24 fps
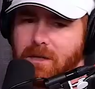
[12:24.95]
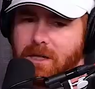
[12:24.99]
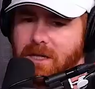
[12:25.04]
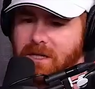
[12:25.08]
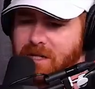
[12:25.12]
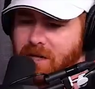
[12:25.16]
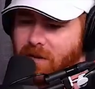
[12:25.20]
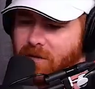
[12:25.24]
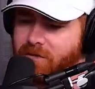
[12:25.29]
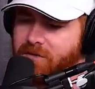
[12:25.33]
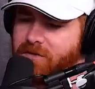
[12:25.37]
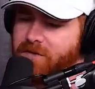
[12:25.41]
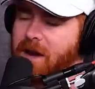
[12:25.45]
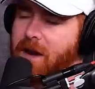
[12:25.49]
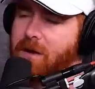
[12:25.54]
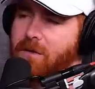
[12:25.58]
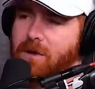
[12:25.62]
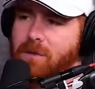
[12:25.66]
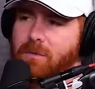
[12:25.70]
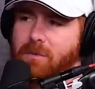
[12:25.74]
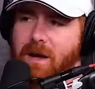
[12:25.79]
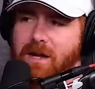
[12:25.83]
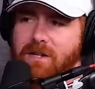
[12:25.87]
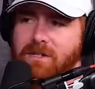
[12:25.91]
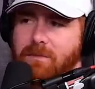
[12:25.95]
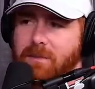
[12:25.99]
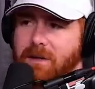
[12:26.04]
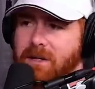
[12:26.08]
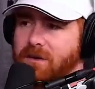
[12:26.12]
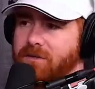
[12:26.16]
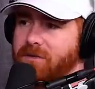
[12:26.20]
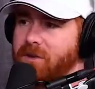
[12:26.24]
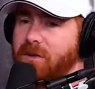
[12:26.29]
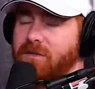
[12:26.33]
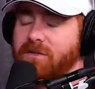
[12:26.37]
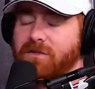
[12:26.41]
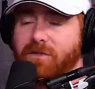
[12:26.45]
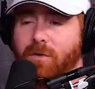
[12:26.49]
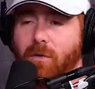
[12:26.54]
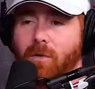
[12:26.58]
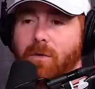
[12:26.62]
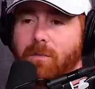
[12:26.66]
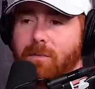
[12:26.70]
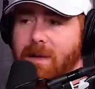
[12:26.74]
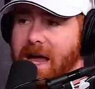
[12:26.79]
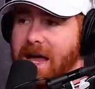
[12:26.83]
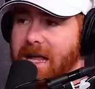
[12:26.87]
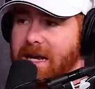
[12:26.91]
they're very regimented they're very
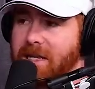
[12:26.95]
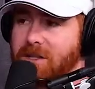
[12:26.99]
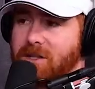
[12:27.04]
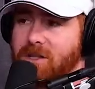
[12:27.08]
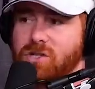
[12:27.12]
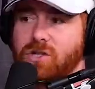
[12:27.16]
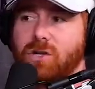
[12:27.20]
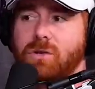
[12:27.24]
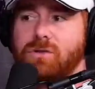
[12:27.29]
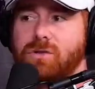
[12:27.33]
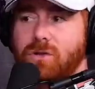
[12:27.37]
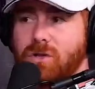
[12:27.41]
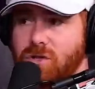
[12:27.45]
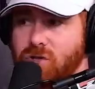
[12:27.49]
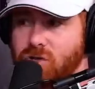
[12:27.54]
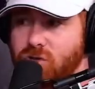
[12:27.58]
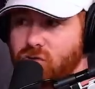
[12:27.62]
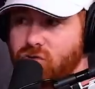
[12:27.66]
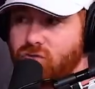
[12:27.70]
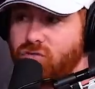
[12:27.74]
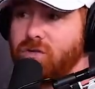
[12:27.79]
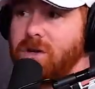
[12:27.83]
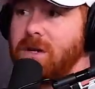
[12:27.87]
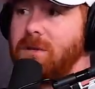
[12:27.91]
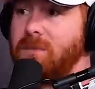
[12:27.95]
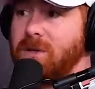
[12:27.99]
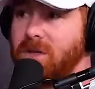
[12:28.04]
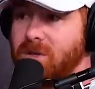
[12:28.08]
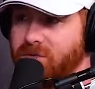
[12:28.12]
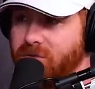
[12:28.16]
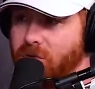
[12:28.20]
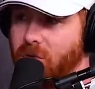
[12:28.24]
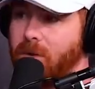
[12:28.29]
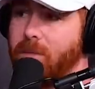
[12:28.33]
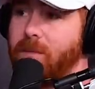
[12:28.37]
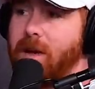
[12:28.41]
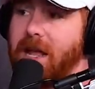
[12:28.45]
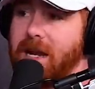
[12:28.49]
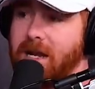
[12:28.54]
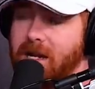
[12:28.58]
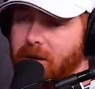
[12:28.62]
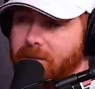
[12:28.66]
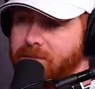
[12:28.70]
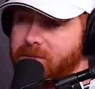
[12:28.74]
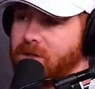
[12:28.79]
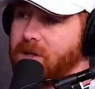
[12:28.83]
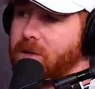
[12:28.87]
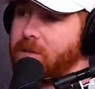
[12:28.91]
formatted the shows are extremely
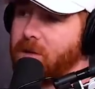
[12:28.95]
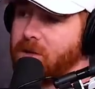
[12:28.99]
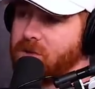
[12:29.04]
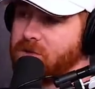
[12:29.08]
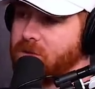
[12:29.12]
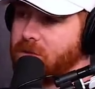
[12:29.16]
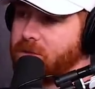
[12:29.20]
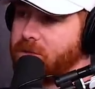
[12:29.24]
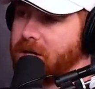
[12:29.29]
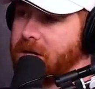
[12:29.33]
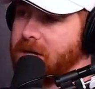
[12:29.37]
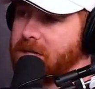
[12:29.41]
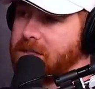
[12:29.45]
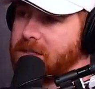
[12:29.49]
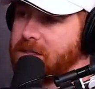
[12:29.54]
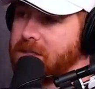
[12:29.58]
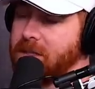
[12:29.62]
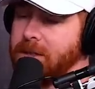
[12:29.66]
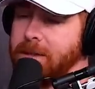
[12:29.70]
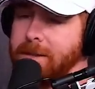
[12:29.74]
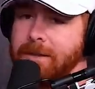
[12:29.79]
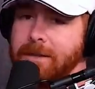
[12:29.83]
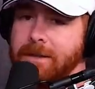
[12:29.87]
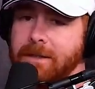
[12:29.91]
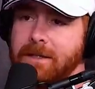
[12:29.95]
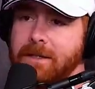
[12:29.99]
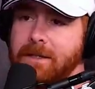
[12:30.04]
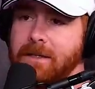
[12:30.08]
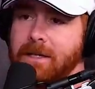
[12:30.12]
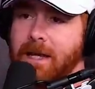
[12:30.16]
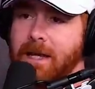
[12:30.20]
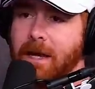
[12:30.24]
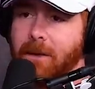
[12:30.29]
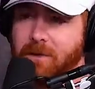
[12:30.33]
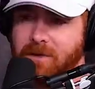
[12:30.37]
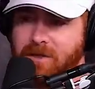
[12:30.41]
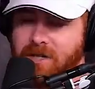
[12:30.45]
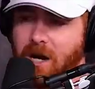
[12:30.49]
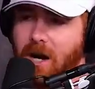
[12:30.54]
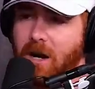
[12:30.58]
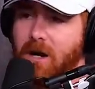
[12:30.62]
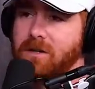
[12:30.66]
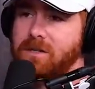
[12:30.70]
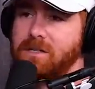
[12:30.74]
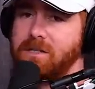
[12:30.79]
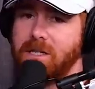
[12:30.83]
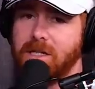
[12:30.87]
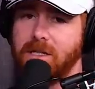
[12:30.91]
formatted up to commercial breaks and with
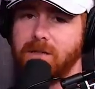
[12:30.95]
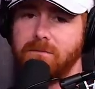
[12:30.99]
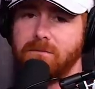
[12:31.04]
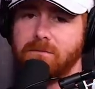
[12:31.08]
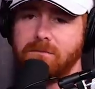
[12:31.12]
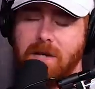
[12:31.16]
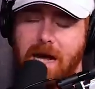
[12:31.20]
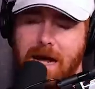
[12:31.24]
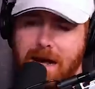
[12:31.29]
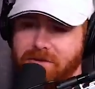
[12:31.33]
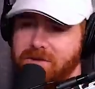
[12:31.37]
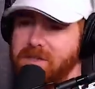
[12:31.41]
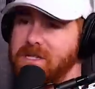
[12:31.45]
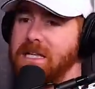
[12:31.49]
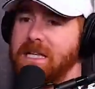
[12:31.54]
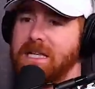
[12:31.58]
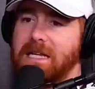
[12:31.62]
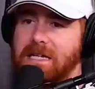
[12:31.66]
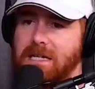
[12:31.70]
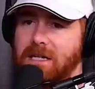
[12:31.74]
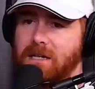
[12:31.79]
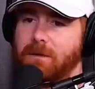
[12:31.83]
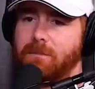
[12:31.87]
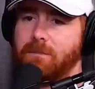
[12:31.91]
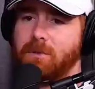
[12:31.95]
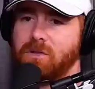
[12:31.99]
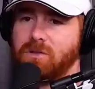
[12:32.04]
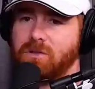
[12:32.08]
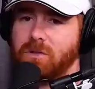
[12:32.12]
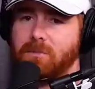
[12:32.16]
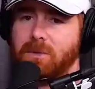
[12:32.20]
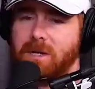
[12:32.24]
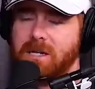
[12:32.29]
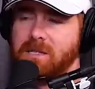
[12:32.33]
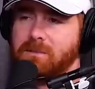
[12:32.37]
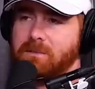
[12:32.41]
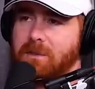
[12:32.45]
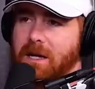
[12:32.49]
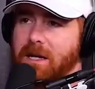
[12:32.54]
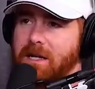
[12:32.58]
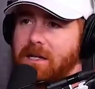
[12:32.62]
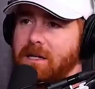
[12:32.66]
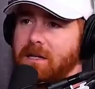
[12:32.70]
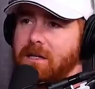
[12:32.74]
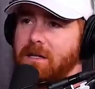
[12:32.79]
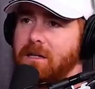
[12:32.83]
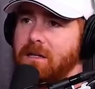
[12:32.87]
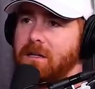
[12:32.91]
carson obviously they did commercial breaks but
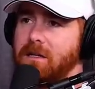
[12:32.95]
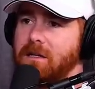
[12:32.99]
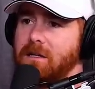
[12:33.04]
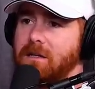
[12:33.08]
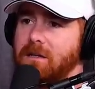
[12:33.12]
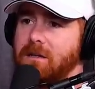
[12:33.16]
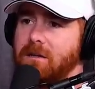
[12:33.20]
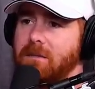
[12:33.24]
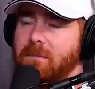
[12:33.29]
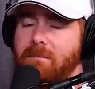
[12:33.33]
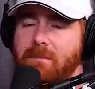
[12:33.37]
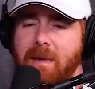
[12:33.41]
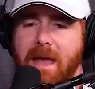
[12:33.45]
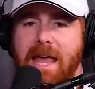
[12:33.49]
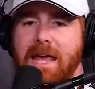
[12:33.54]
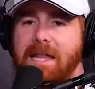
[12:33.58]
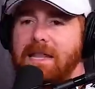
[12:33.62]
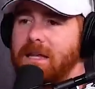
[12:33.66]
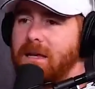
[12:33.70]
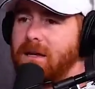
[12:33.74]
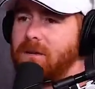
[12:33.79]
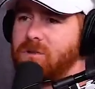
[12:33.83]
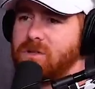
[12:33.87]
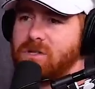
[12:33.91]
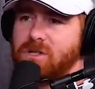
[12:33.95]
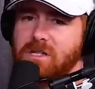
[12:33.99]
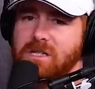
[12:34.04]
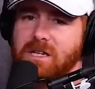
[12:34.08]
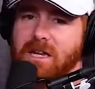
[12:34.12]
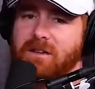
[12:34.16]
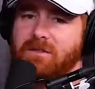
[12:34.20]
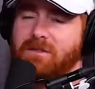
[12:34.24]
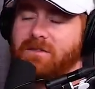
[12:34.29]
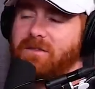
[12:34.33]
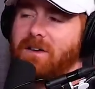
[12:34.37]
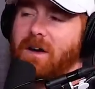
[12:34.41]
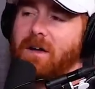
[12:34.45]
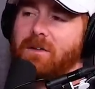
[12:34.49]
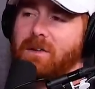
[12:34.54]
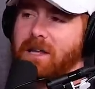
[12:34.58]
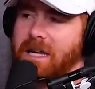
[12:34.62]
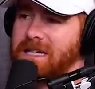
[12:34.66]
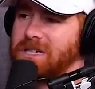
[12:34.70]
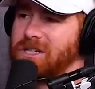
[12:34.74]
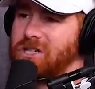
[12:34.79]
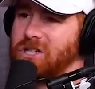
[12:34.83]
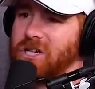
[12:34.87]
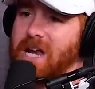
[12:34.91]
man, it was just it felt
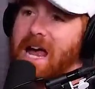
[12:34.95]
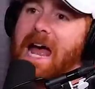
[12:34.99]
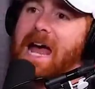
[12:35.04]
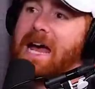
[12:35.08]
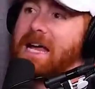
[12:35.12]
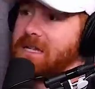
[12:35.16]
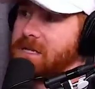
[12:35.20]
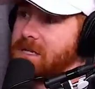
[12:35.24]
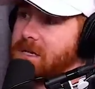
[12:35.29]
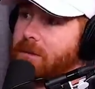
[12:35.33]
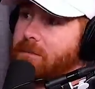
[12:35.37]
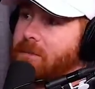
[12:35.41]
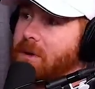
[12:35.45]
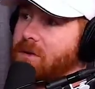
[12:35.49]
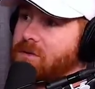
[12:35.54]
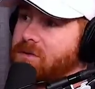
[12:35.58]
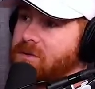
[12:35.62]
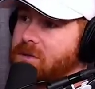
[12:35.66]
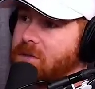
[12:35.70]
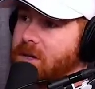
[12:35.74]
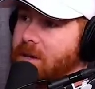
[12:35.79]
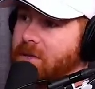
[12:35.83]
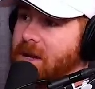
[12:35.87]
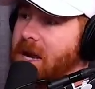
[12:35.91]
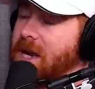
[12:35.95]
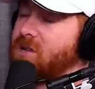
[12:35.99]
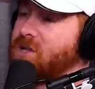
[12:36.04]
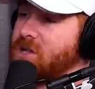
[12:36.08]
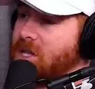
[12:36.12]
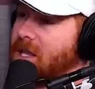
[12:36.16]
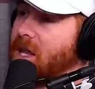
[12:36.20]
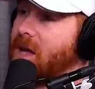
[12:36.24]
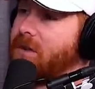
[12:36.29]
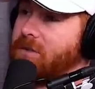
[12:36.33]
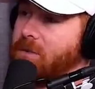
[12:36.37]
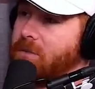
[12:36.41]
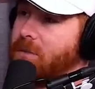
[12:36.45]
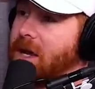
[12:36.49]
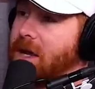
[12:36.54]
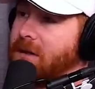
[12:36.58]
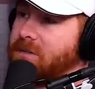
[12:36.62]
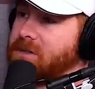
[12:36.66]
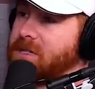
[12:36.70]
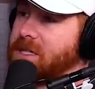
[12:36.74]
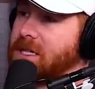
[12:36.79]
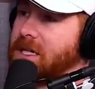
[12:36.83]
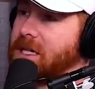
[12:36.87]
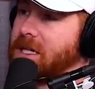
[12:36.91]
like jazz almost. I mean, I used to love it when I
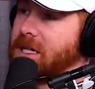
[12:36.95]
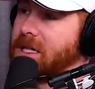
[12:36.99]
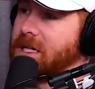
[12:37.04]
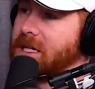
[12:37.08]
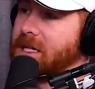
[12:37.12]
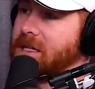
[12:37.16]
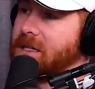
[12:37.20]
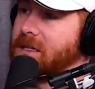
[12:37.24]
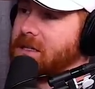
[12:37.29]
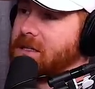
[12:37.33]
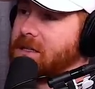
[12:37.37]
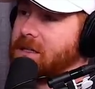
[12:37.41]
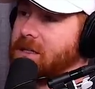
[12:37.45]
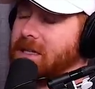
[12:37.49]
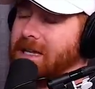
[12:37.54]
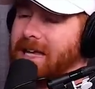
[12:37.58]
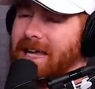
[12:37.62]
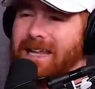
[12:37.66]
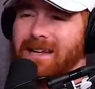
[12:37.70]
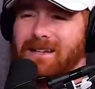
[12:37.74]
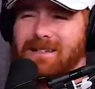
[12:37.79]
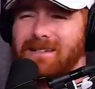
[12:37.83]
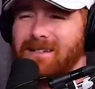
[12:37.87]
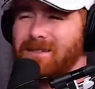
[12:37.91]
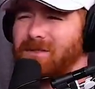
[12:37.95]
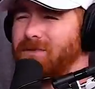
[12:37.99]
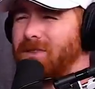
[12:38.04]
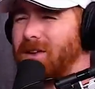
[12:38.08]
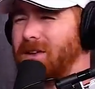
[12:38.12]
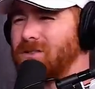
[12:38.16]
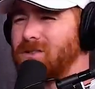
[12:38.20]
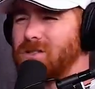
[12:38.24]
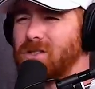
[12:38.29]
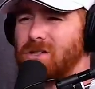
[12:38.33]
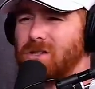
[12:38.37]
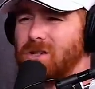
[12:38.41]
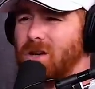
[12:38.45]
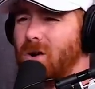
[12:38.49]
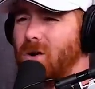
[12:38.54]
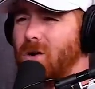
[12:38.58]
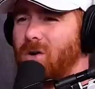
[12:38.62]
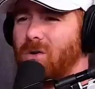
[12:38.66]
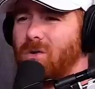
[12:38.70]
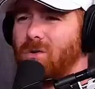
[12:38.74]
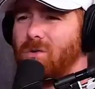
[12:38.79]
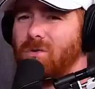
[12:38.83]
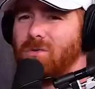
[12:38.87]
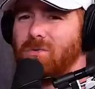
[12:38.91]
was a kid, yeah. and it just felt
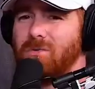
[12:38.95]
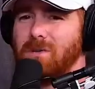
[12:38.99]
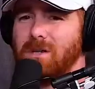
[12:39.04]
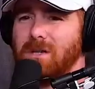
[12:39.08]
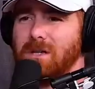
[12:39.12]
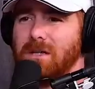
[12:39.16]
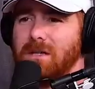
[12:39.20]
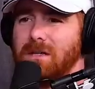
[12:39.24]
so.